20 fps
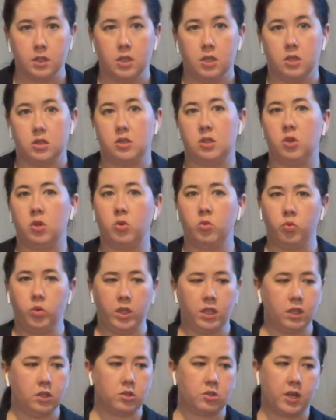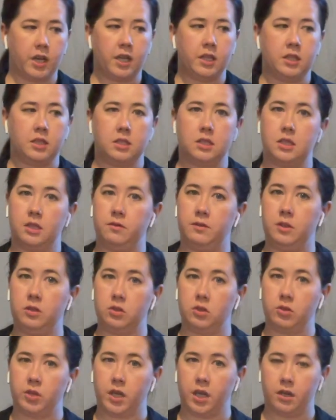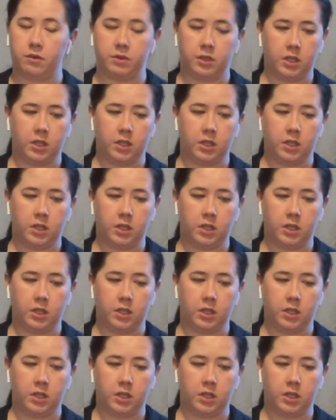So we can try this if you don't have